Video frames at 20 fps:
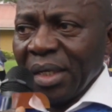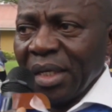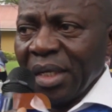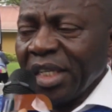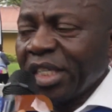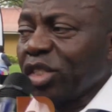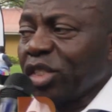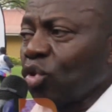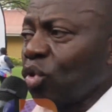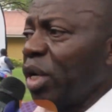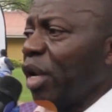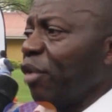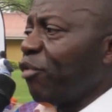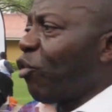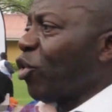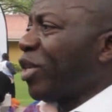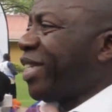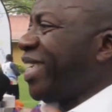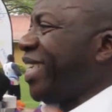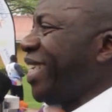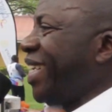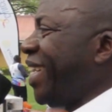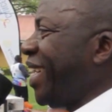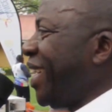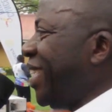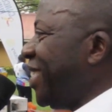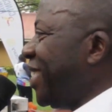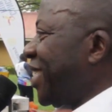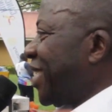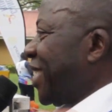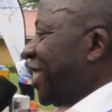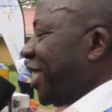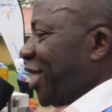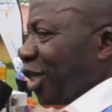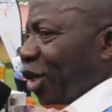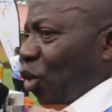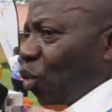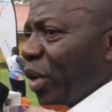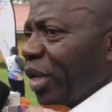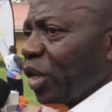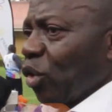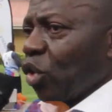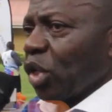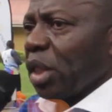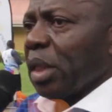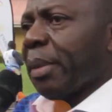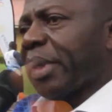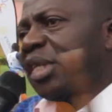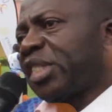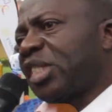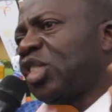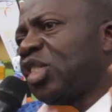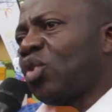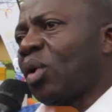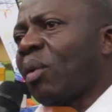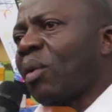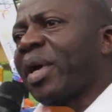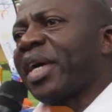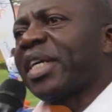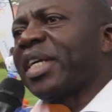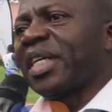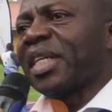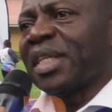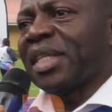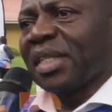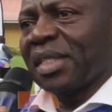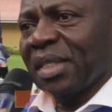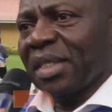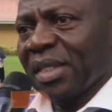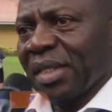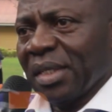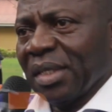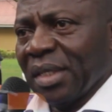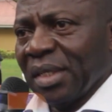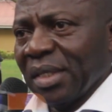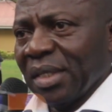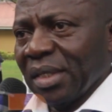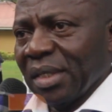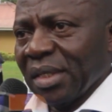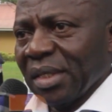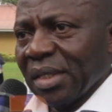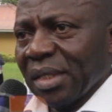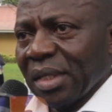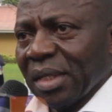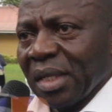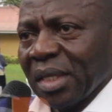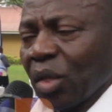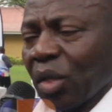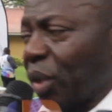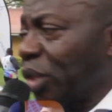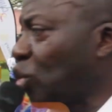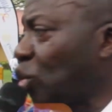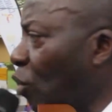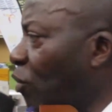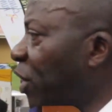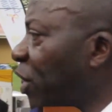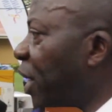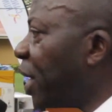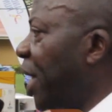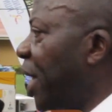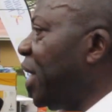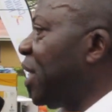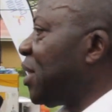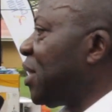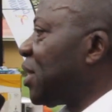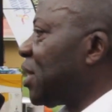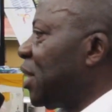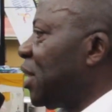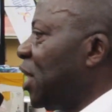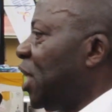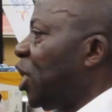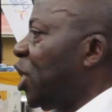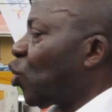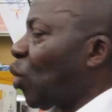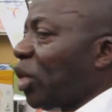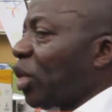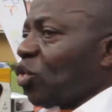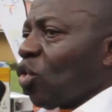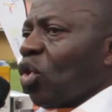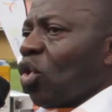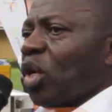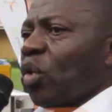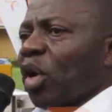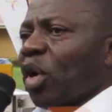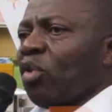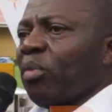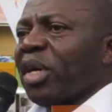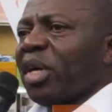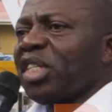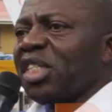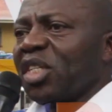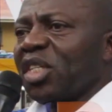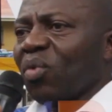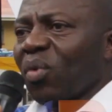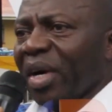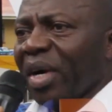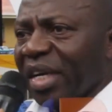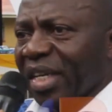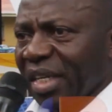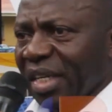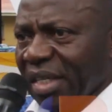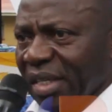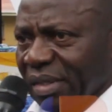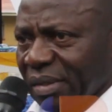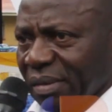It is only 14 days when all the machines were working. The rest of the days, it was only one machine working.